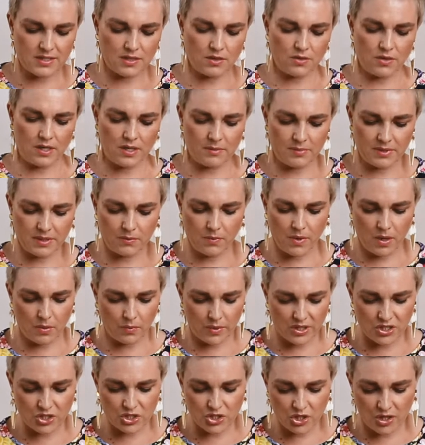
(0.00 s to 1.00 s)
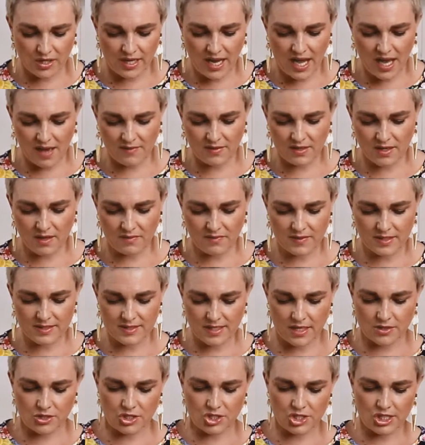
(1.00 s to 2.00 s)
incredibly well when you don't have enough
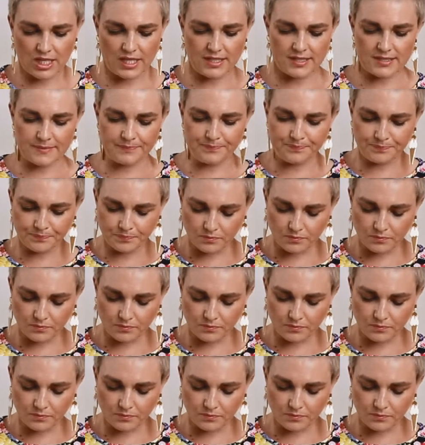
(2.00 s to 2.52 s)
lasagna sheets.